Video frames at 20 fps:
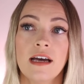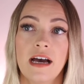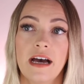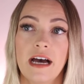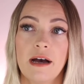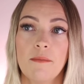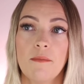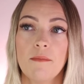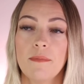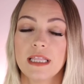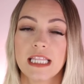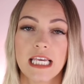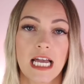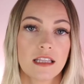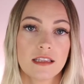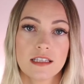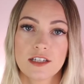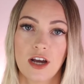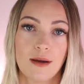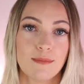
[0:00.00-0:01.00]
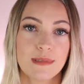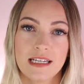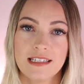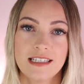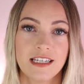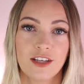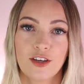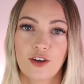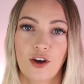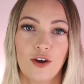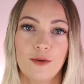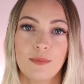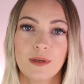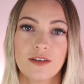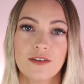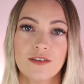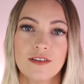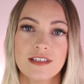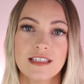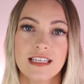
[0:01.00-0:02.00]
but the other times I didn't go
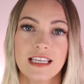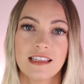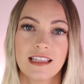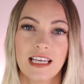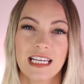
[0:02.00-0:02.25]
because